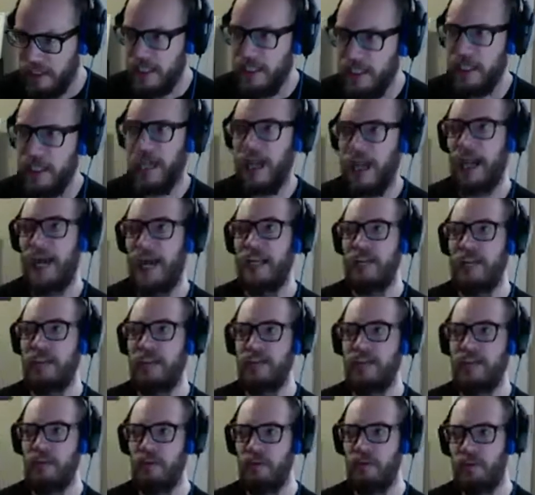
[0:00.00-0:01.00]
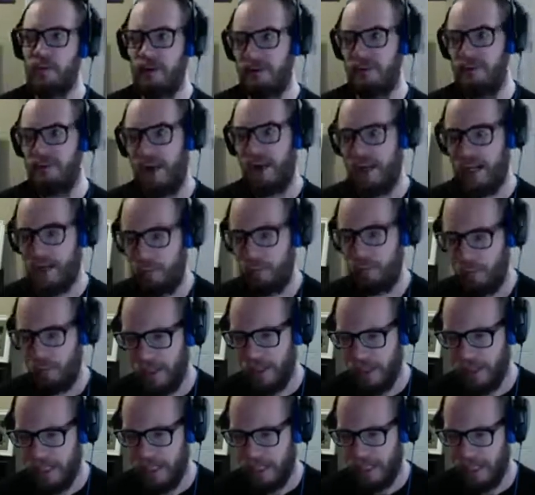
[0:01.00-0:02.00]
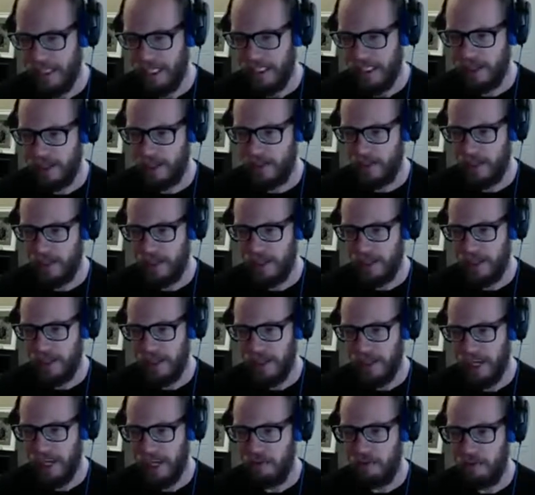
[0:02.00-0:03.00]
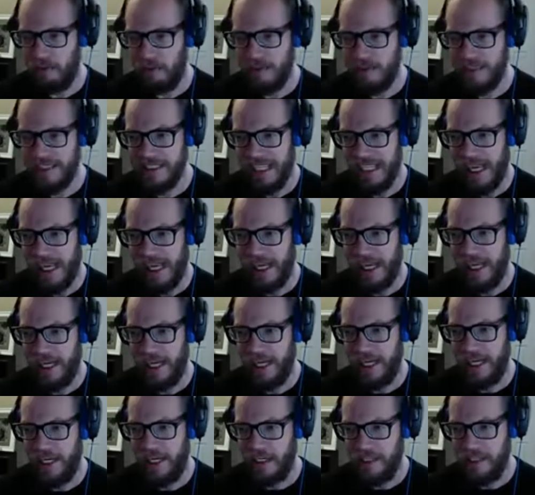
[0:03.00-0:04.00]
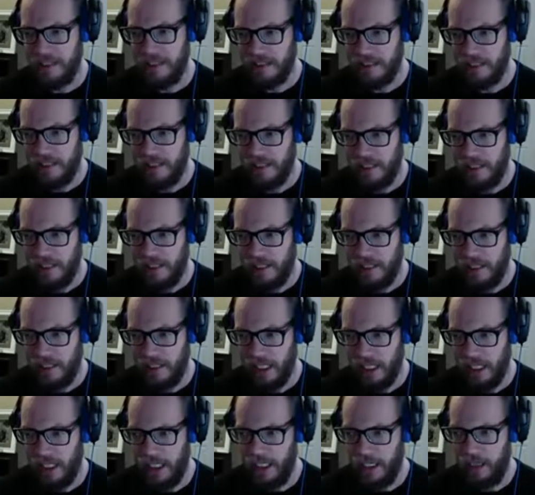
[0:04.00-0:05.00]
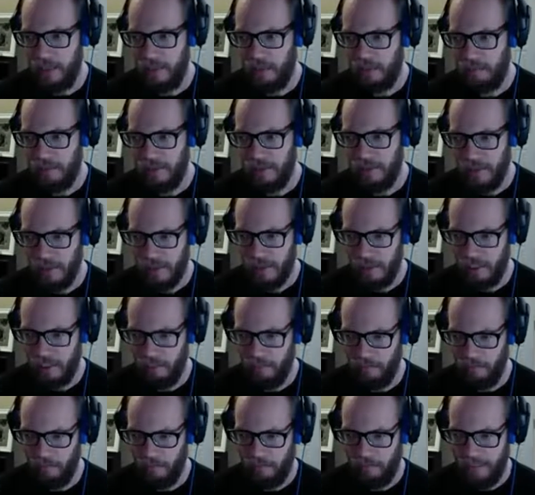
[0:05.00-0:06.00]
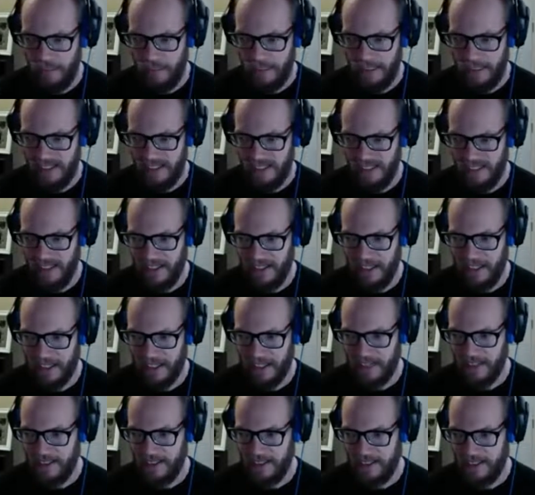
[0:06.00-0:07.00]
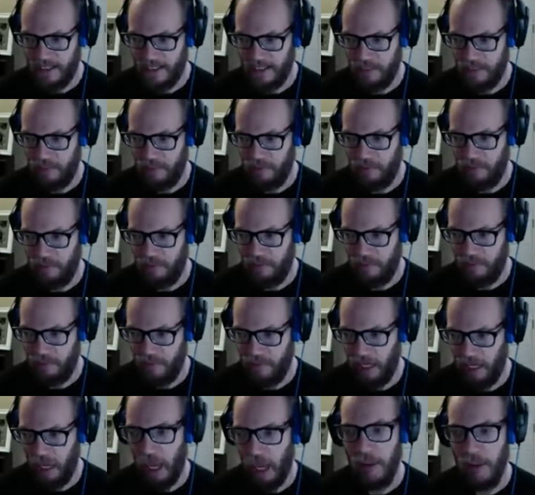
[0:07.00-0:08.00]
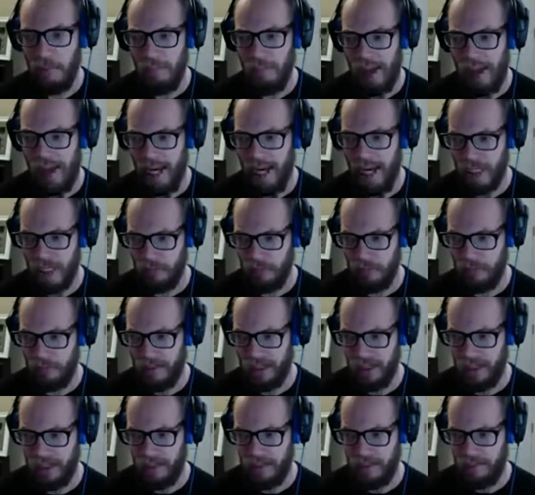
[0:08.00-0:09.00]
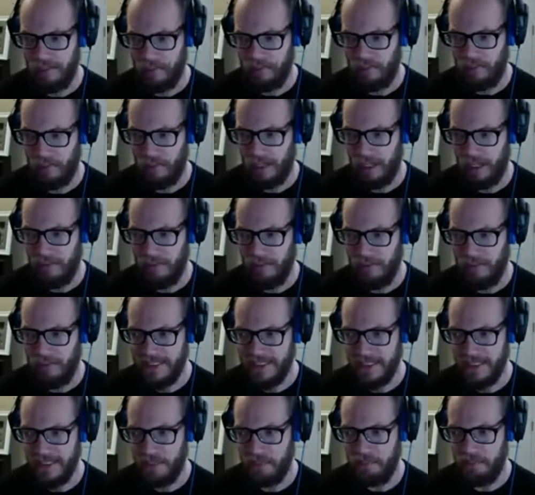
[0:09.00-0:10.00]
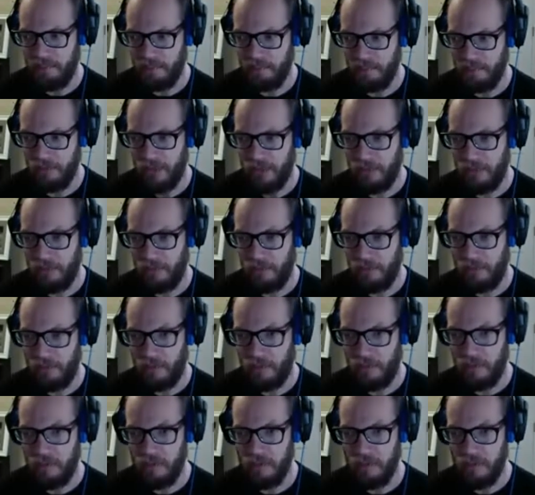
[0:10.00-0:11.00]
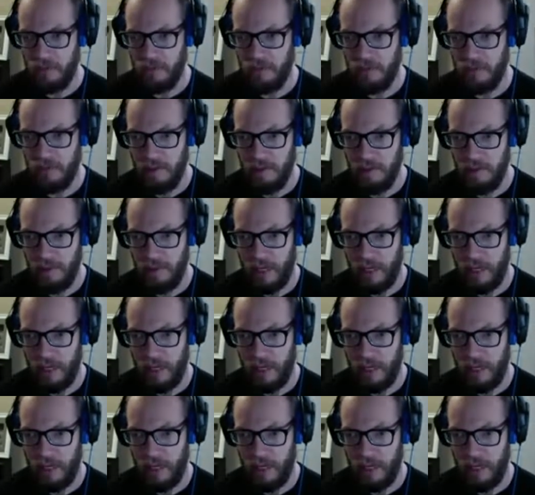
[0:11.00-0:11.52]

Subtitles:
I don't know if I can put an age on it. I would say it really started to impact me when I was in middle school. I